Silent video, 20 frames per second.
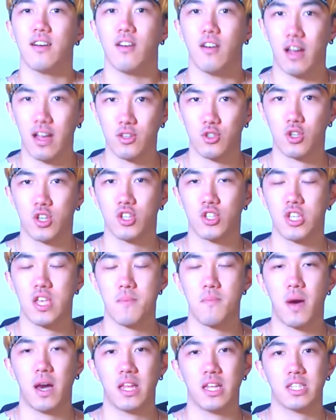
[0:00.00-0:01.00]
as you can see
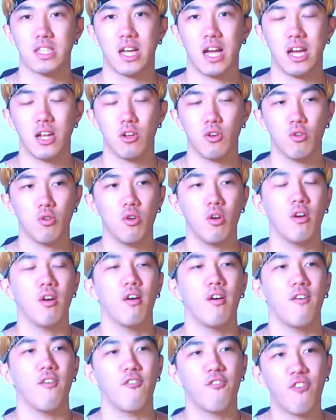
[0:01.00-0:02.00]
by the title,
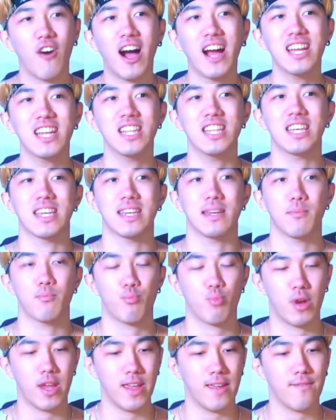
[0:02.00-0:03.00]
finally
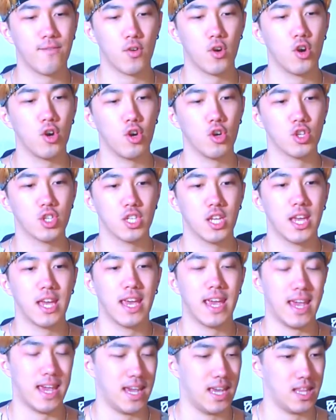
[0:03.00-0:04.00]
Brave Girls
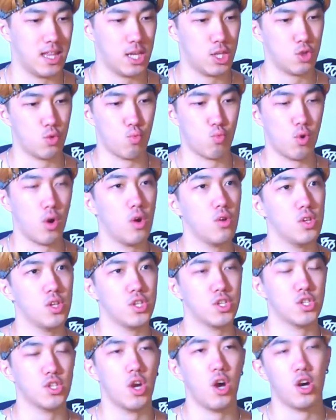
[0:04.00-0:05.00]
and this Rollin
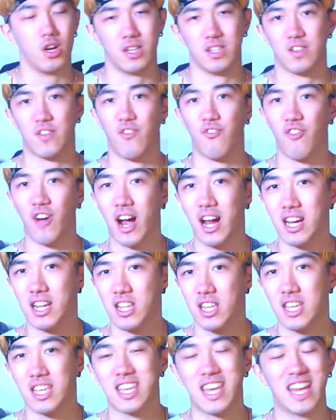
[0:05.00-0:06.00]
song is
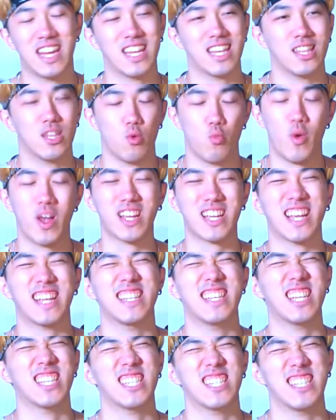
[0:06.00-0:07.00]
finally getting the
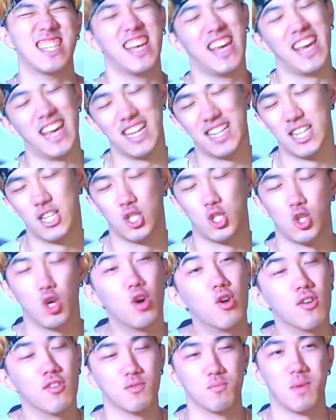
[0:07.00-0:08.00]
recognition it
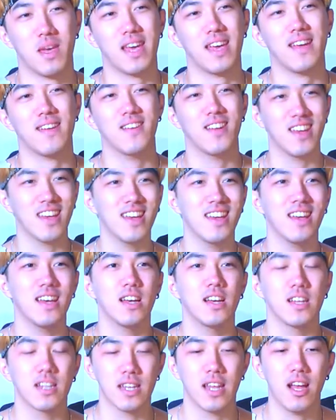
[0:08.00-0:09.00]
deserves, man.
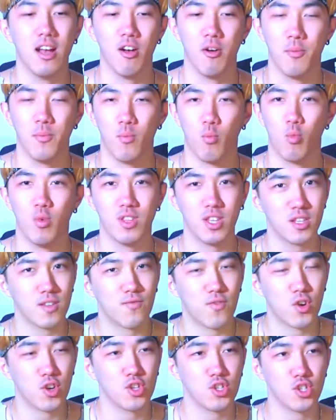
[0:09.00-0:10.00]
Now when this
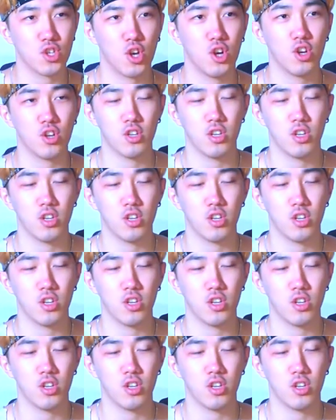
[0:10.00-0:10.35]
song